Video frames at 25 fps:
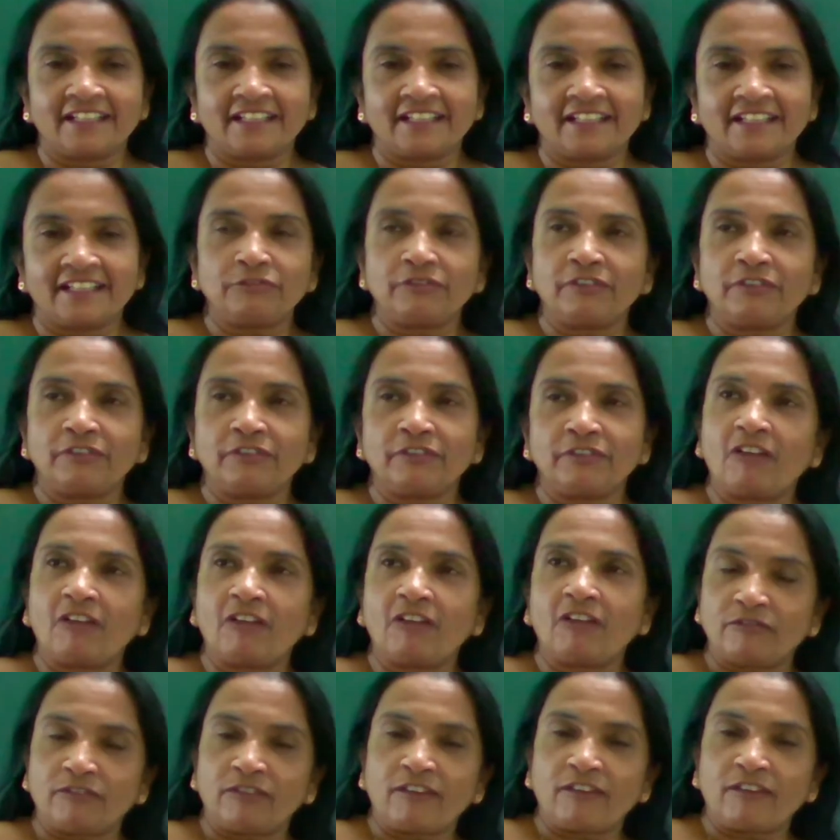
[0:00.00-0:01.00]
Fly,
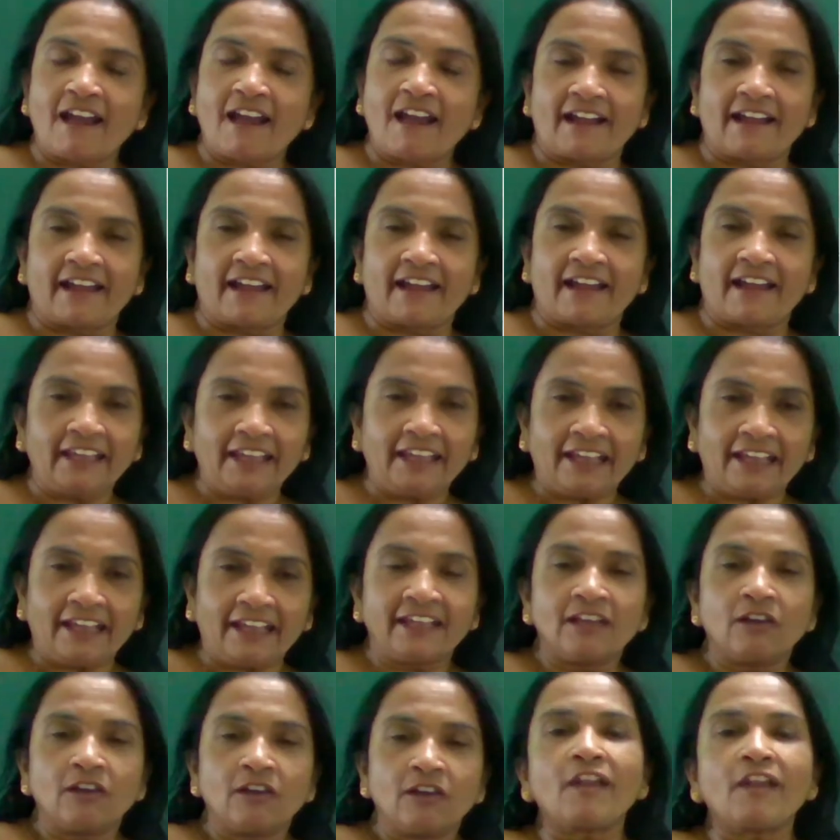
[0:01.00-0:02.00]
fly, flied.
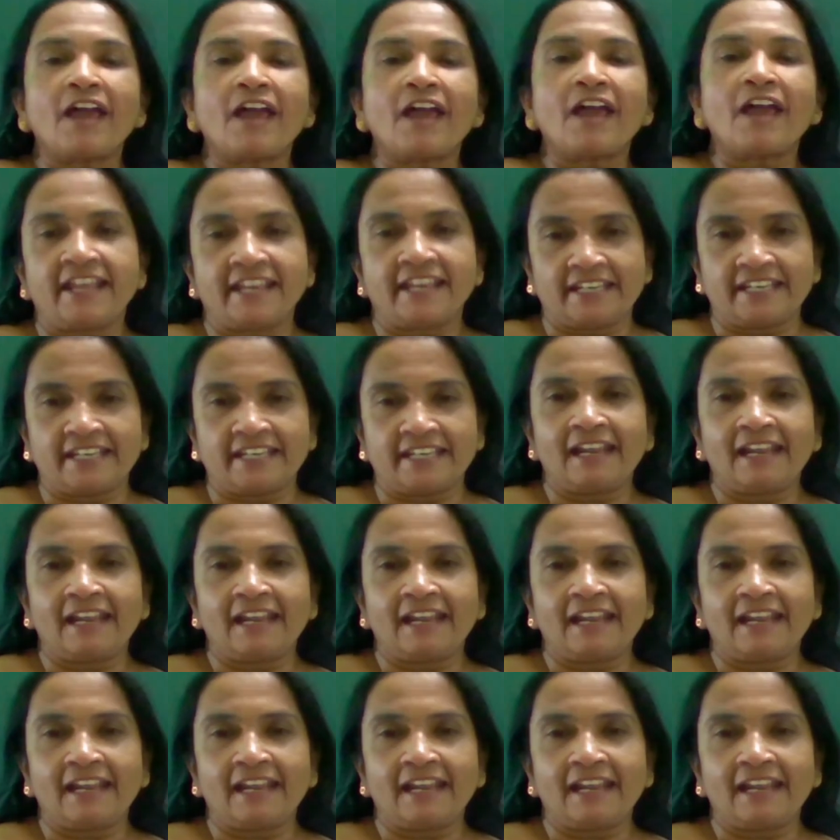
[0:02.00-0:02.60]
Flied.